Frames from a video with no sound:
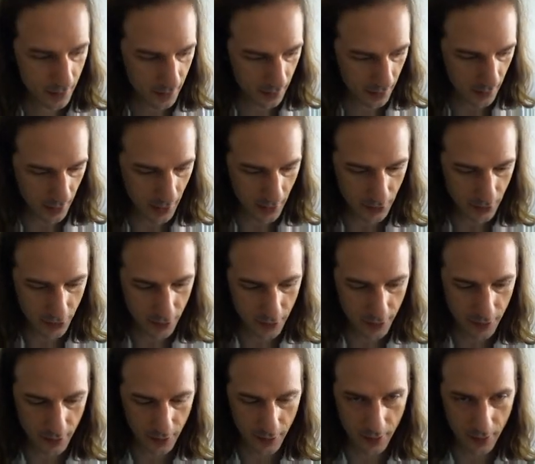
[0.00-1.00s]
Can I
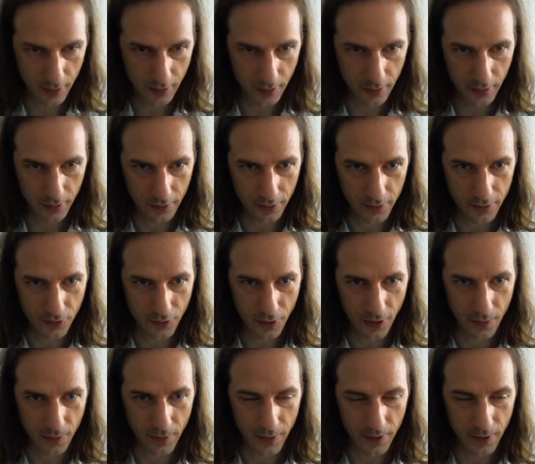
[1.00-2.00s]
just lock the
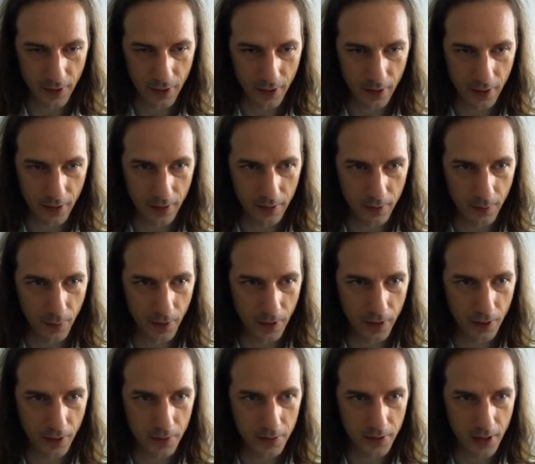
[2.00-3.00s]
screen with uh,
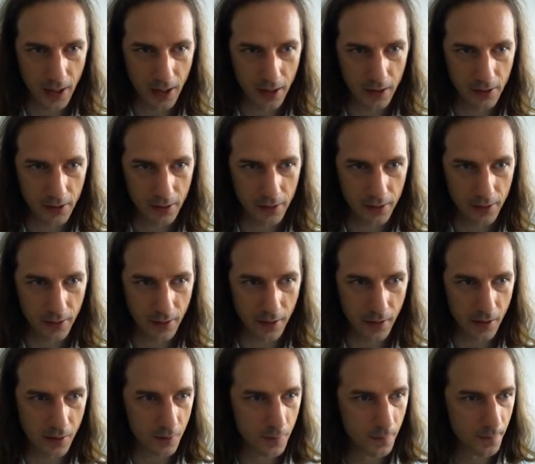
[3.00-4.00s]
Windows L?
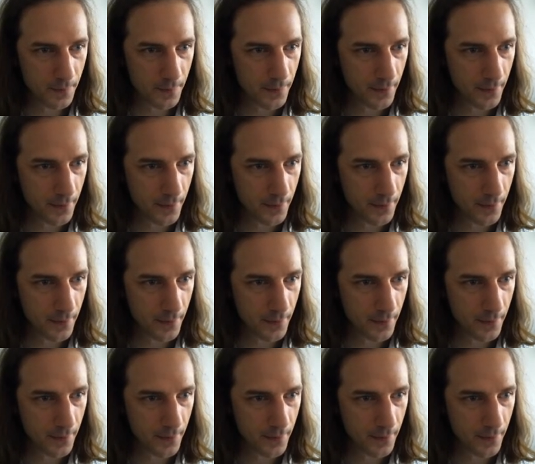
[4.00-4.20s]
No.